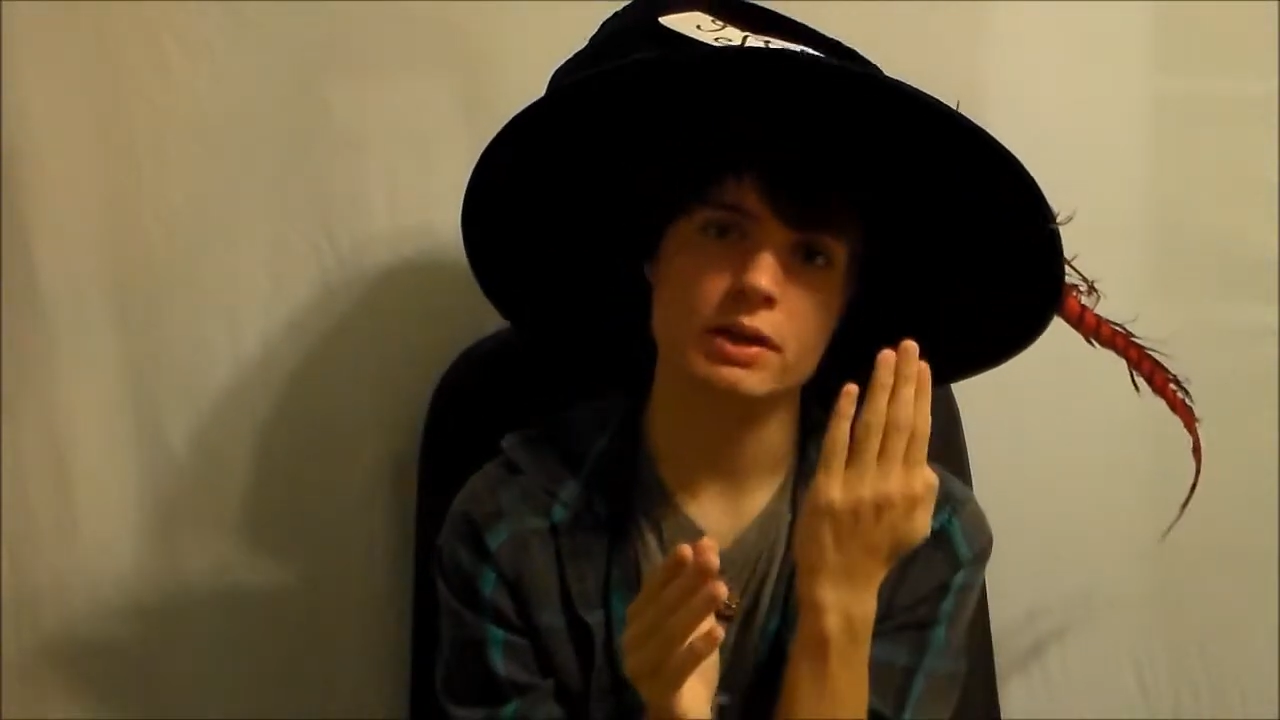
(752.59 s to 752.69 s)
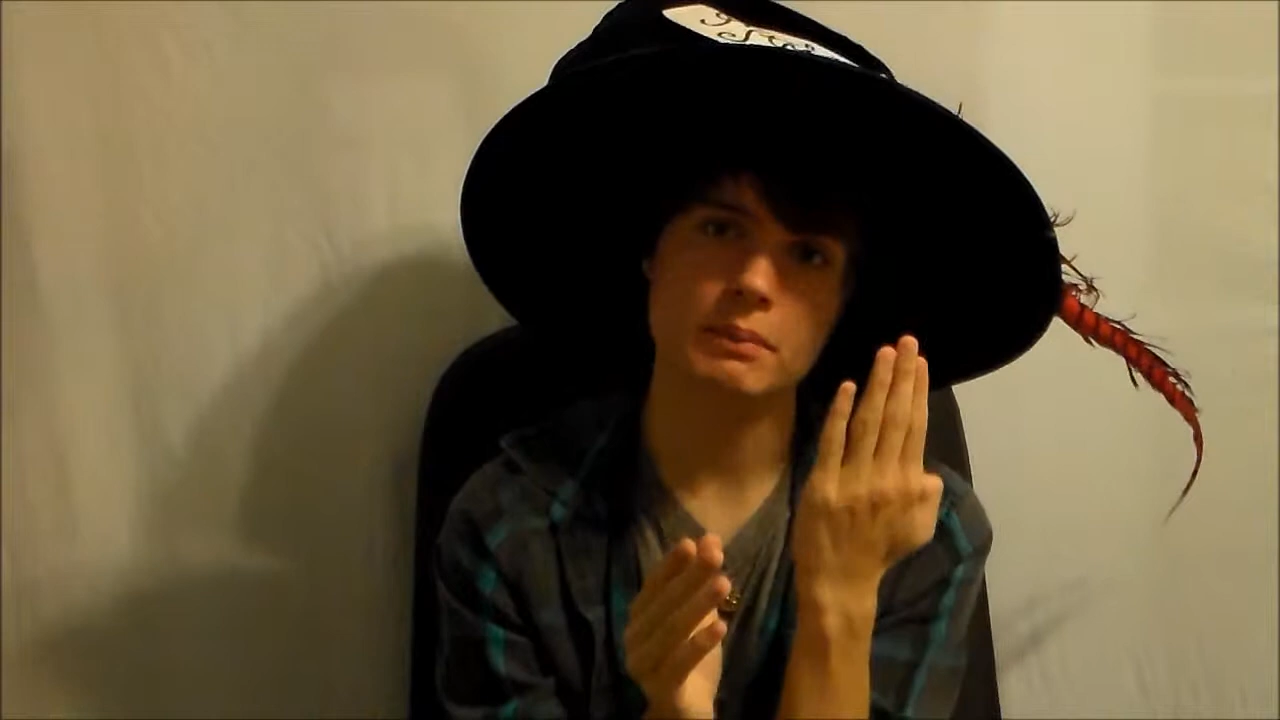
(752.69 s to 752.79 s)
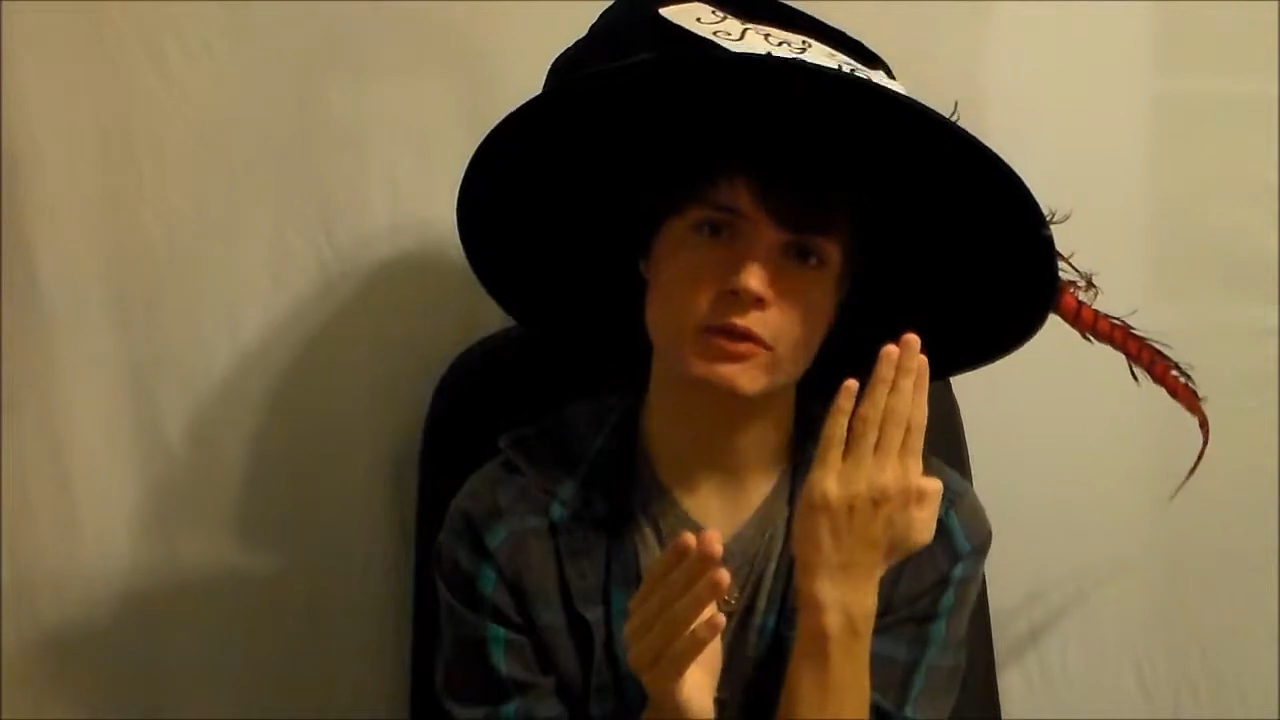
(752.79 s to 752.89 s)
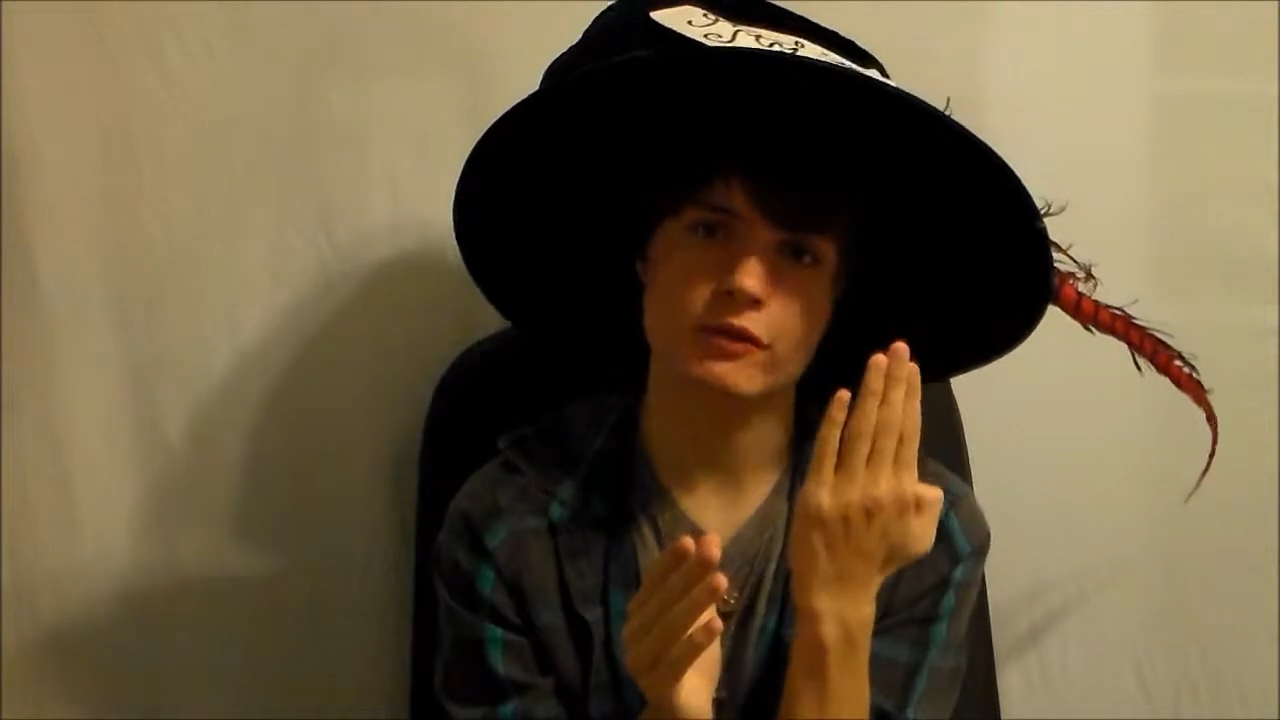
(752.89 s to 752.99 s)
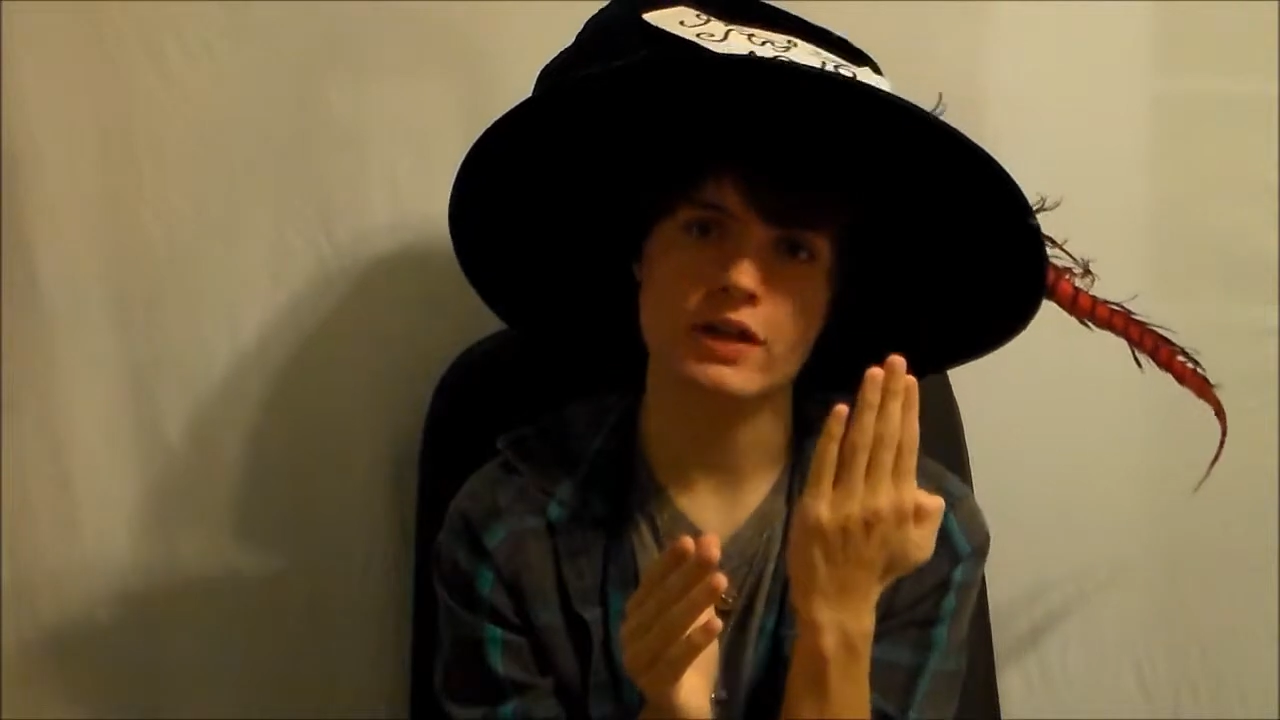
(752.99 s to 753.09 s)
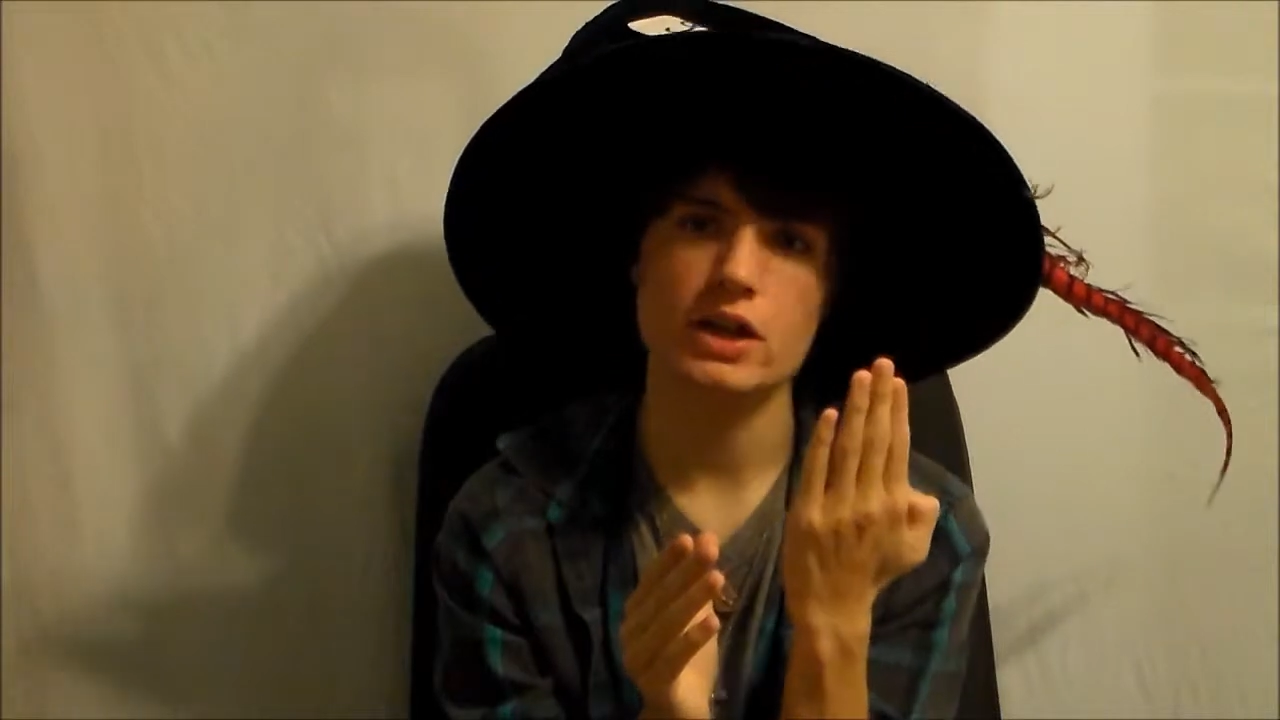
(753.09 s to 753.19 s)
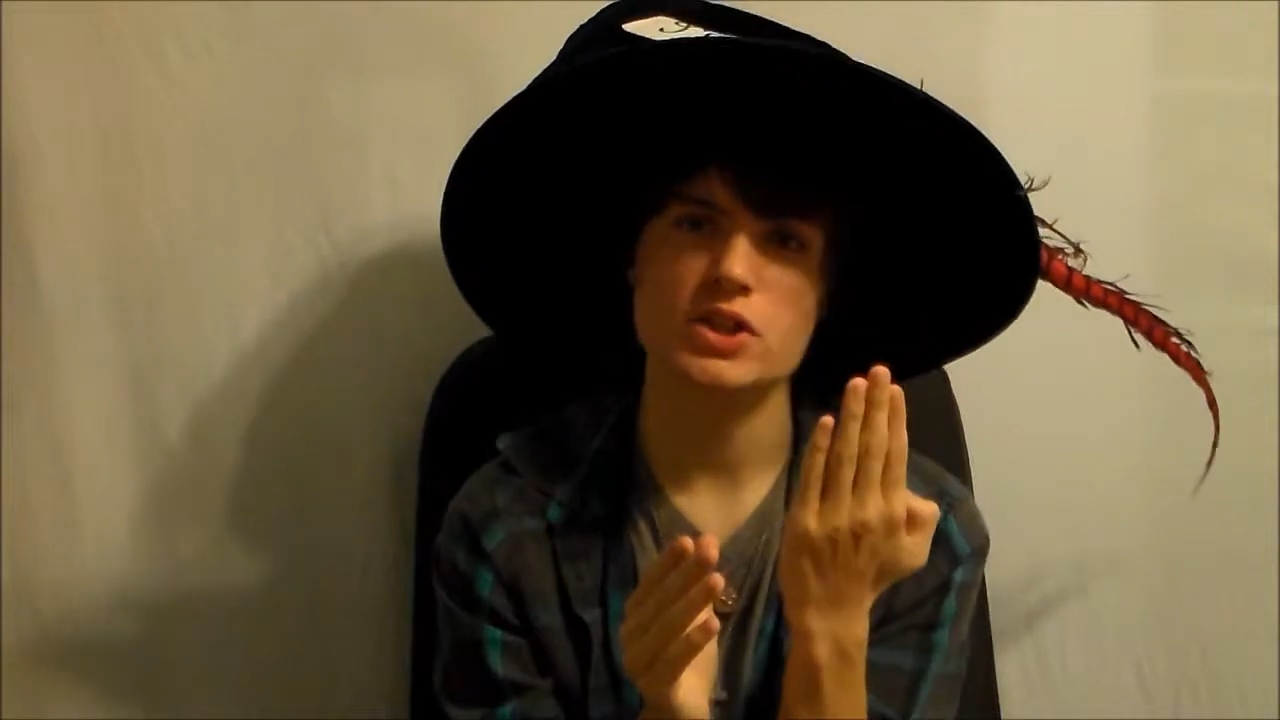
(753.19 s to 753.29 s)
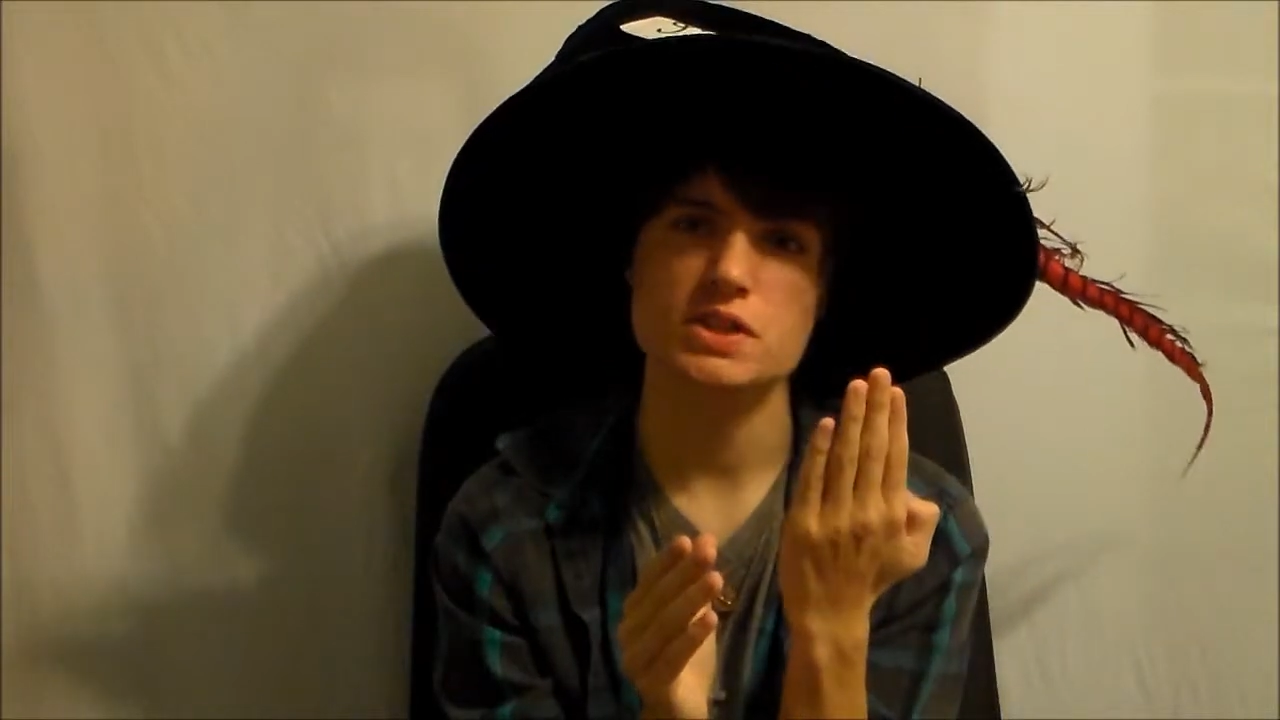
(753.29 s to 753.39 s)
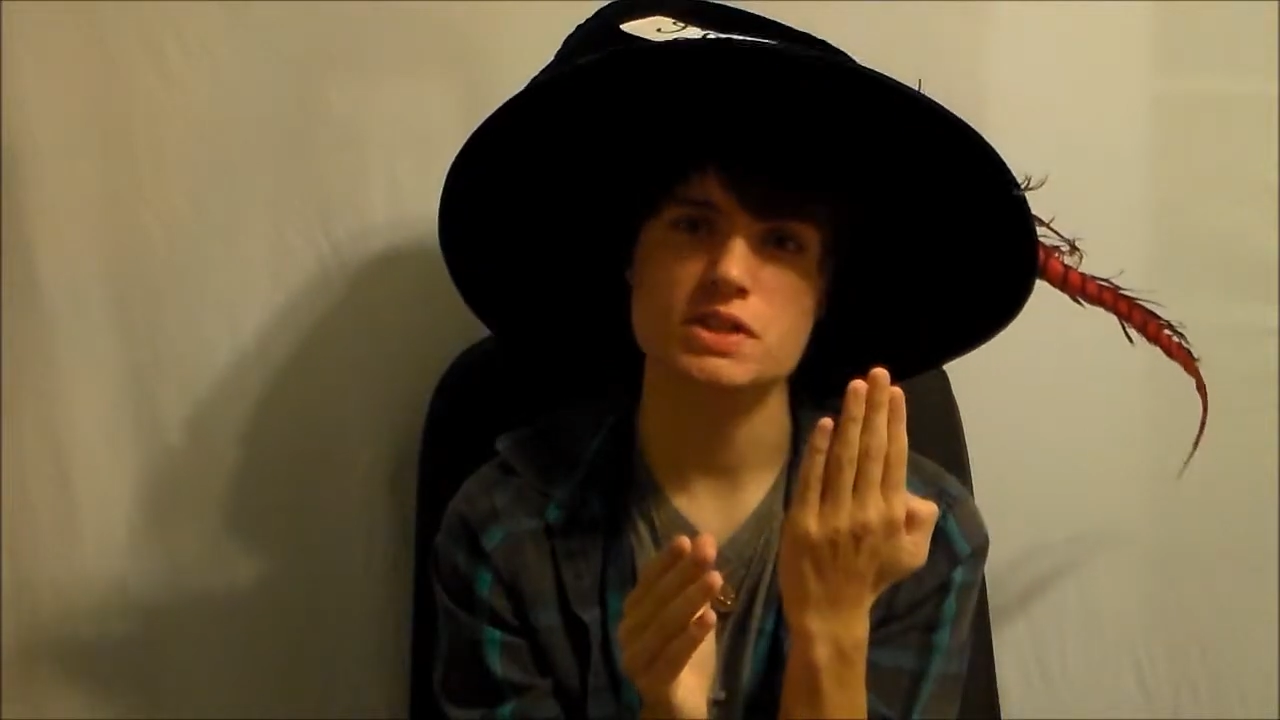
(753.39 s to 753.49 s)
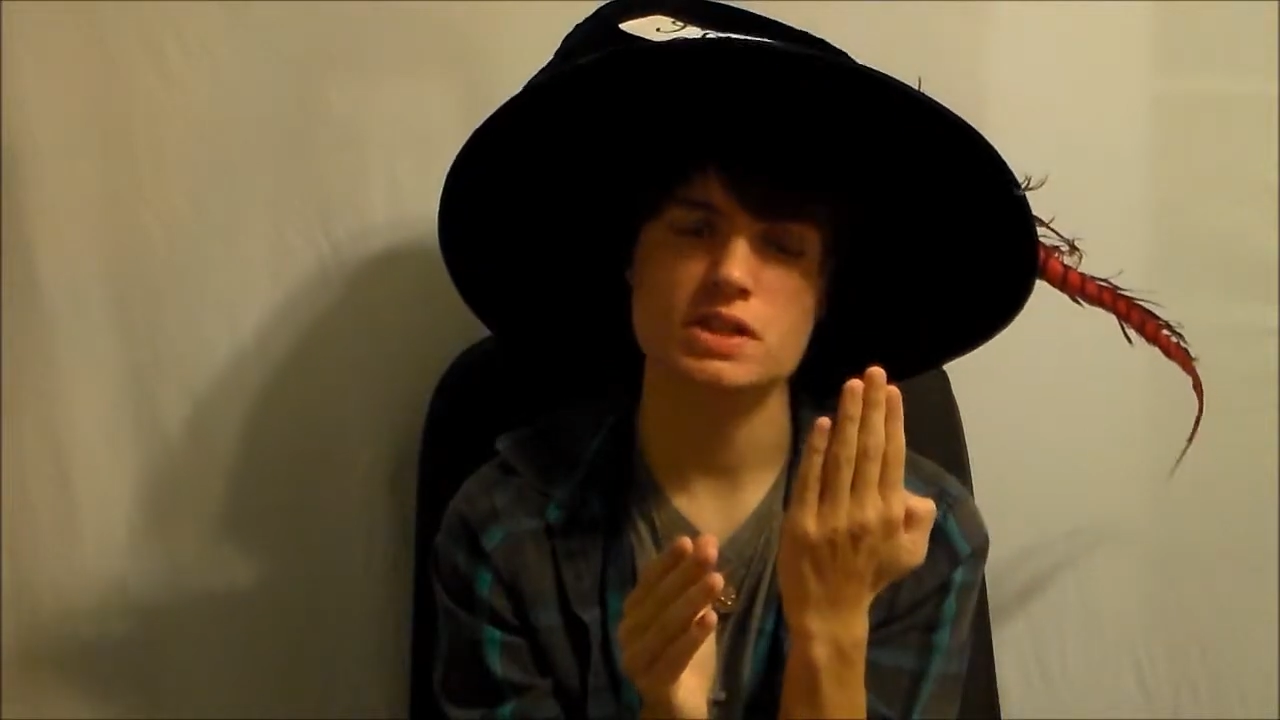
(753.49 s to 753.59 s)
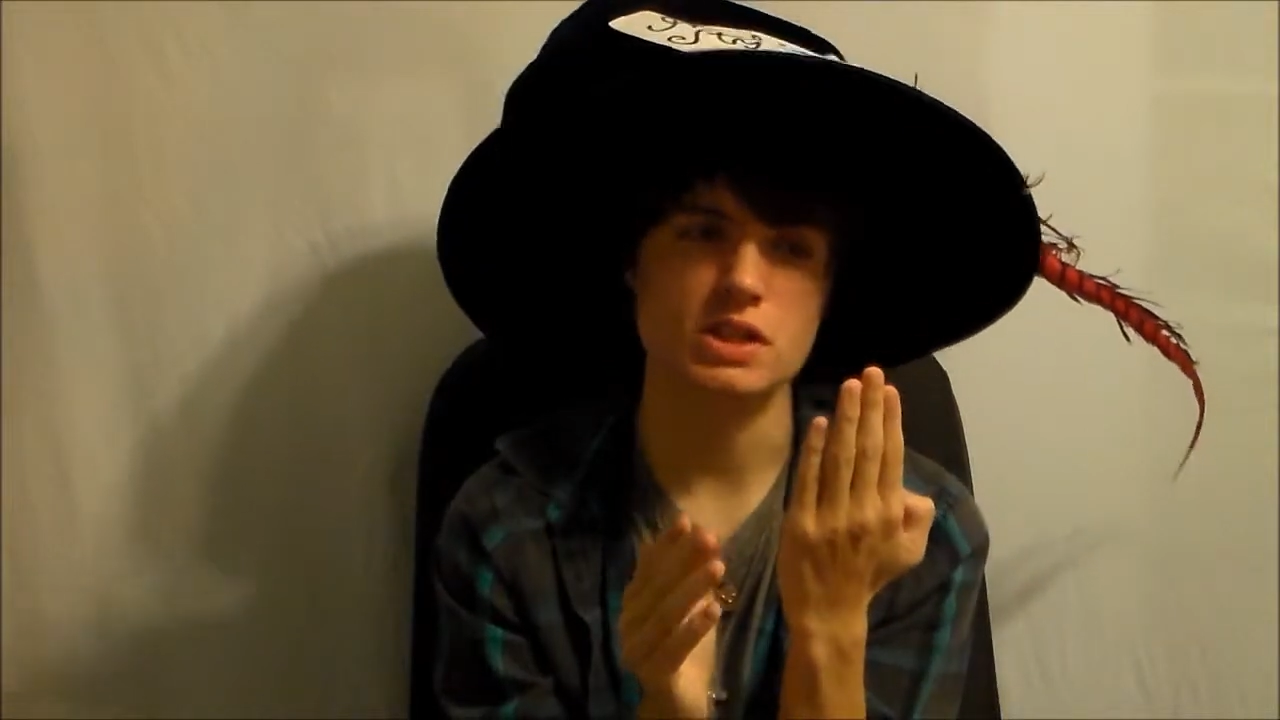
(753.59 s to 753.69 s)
imperfections,